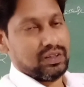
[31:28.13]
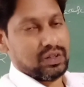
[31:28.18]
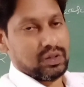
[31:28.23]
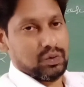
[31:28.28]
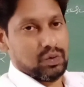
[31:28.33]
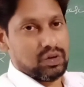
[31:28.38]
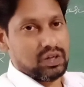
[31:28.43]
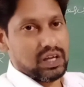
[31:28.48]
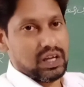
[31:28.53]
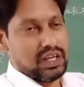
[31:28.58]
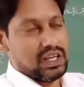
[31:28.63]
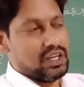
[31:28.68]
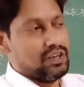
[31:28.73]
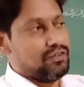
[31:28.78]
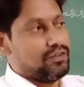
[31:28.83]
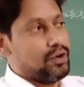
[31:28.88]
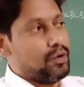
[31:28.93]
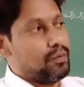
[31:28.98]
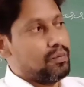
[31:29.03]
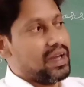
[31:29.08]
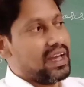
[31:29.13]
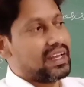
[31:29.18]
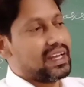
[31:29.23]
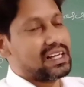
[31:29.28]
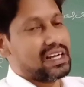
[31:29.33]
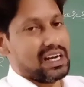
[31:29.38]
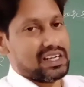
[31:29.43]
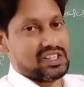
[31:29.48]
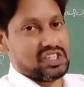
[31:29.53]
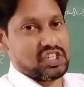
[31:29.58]
okay, if you make
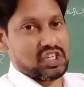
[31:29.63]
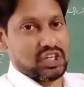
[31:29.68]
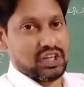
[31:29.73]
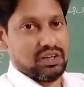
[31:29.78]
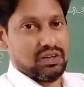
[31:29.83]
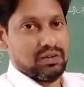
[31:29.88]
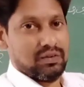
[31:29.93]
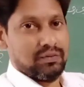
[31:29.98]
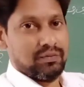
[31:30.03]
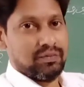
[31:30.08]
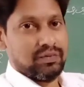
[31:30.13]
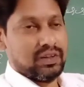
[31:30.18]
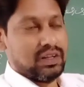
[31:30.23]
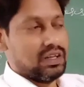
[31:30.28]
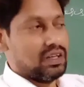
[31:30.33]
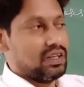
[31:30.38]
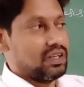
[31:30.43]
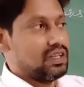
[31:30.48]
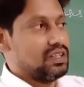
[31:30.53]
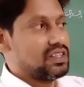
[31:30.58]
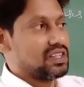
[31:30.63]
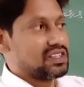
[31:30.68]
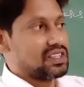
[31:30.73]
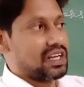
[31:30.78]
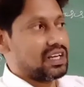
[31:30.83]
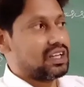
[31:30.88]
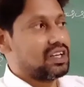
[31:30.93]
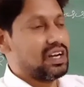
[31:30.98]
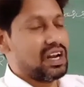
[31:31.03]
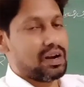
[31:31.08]
a cut in the
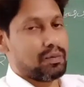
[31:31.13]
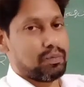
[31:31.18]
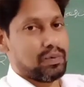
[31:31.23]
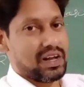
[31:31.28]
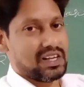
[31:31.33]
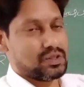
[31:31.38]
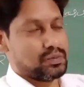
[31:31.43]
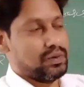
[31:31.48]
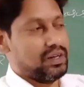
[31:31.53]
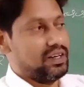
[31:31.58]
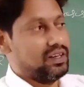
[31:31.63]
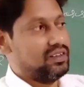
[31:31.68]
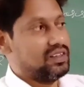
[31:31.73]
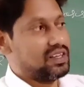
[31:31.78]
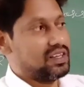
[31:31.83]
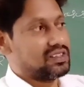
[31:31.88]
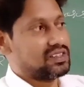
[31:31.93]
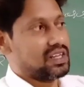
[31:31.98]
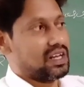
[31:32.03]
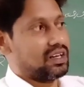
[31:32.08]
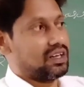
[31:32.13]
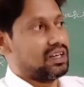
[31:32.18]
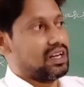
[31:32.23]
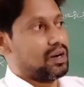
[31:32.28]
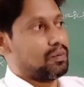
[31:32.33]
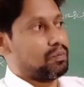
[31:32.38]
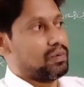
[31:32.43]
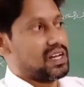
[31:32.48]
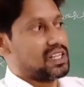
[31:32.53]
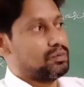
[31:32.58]
circular plasmid, then
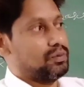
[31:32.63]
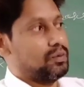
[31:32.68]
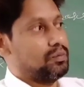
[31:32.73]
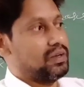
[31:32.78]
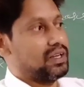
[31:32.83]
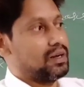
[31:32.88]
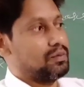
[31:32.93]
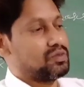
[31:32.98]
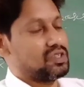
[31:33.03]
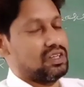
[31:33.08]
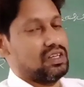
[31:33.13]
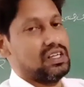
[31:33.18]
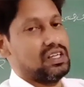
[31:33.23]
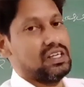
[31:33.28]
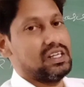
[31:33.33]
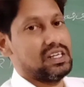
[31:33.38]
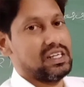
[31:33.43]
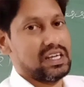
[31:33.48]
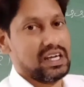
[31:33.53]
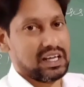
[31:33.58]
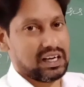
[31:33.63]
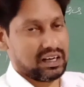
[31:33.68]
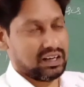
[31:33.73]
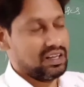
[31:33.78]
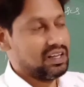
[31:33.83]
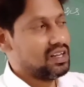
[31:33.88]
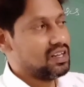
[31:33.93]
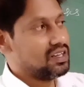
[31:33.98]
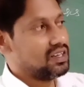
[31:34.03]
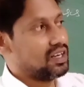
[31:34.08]
circular plasmid becomes
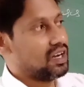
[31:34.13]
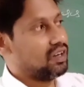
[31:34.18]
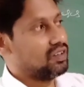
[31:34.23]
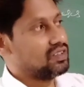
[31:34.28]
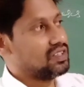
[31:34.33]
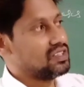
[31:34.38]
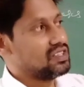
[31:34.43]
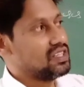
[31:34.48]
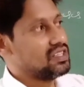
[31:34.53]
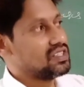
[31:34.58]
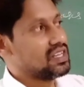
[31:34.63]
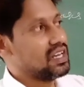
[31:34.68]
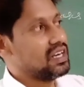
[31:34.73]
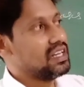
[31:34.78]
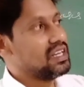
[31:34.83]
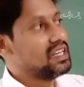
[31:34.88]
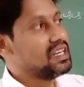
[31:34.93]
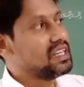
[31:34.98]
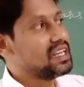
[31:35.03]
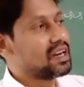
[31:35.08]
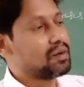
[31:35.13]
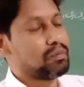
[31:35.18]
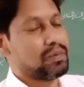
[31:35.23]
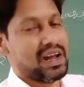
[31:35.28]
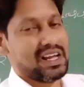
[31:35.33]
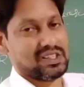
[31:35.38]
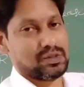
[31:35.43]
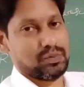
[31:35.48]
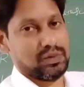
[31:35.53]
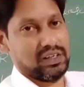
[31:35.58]
linear. Now this is a linear
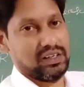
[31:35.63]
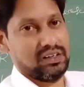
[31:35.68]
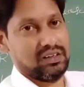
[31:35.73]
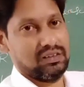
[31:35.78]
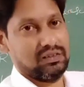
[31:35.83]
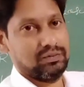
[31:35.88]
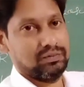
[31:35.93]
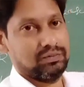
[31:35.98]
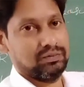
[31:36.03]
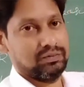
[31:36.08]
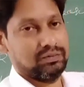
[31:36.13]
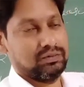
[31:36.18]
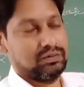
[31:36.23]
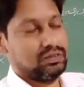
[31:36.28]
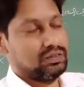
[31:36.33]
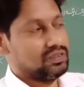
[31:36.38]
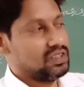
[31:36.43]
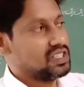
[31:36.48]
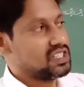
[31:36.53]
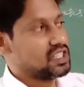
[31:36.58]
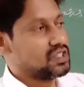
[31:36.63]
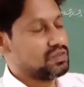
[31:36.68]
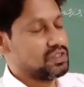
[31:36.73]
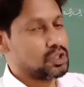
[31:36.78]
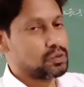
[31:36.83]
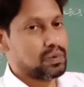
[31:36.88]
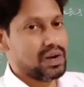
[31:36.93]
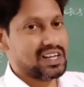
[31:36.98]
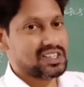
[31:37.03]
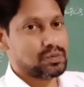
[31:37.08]
plasmid. This is
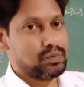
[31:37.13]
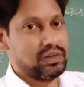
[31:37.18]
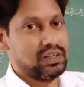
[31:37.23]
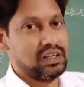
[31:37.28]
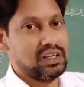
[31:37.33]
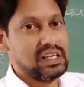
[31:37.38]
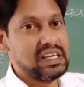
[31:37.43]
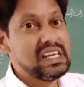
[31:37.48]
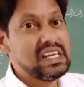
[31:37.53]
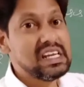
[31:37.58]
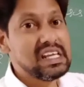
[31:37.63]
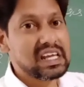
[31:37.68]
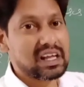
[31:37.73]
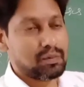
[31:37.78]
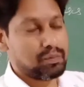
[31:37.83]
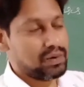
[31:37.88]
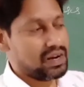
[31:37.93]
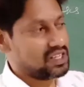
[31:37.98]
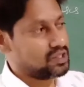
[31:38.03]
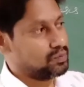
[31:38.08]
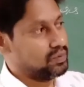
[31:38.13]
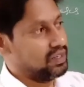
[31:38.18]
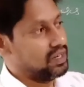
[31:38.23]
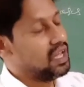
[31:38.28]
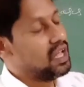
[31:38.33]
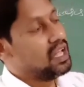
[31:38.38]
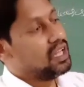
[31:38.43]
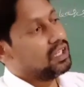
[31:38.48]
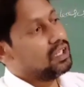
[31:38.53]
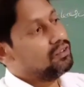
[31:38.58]
which plasmid? Linear
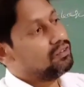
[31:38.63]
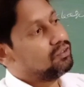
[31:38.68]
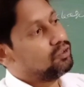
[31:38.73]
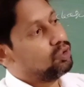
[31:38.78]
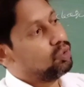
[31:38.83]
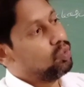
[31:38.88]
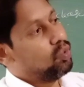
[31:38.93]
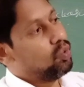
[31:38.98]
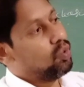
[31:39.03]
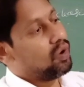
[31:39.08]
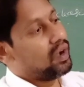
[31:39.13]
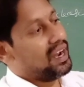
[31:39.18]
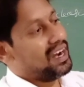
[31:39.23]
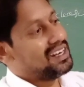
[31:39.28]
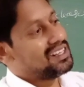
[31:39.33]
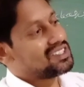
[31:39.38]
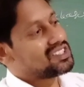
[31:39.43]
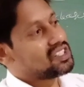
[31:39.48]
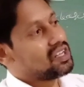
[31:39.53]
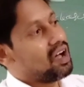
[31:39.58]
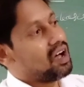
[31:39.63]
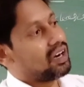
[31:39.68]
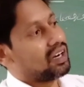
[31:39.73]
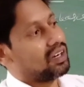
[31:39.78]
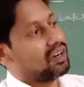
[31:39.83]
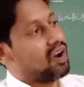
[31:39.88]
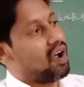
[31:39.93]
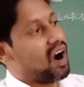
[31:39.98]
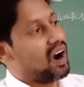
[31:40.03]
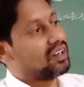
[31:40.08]
plasmid. If two ends
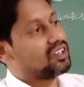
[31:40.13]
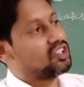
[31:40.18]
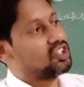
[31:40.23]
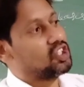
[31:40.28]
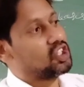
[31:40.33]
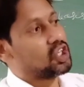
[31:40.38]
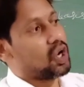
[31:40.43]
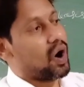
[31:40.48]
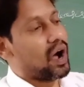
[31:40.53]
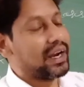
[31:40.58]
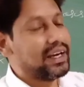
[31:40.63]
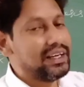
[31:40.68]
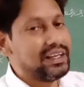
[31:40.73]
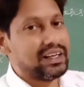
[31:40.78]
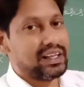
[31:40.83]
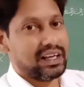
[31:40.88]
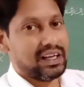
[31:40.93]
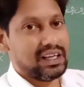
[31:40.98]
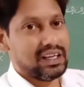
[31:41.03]
are not joined,